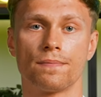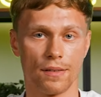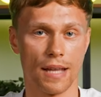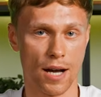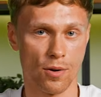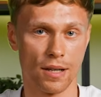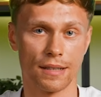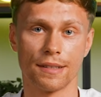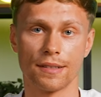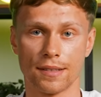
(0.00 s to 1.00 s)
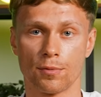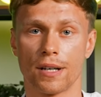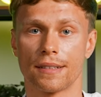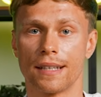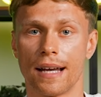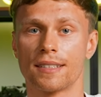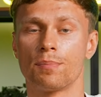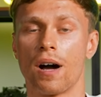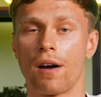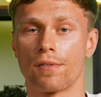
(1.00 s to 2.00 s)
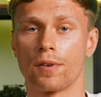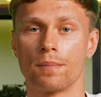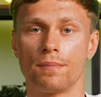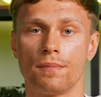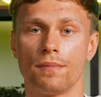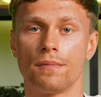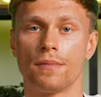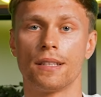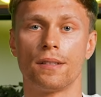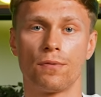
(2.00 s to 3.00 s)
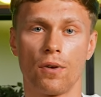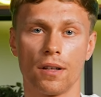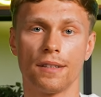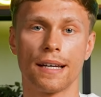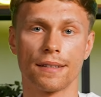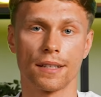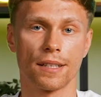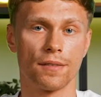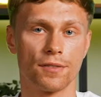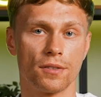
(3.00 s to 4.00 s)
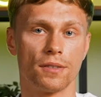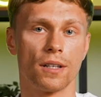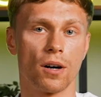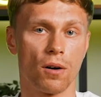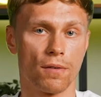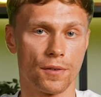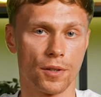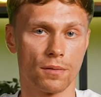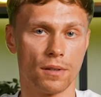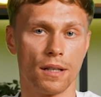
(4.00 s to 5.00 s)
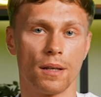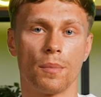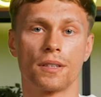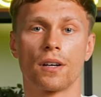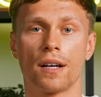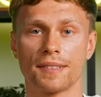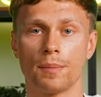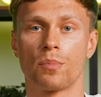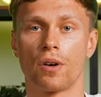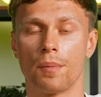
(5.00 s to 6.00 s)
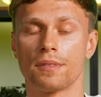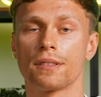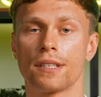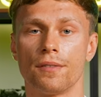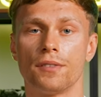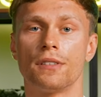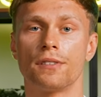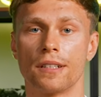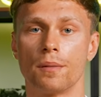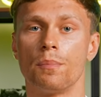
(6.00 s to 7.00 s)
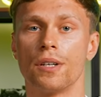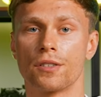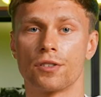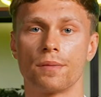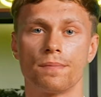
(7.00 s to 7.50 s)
Now, this is where it gets powerful. The default data gives you the overview, but custom prompts give you the real picture.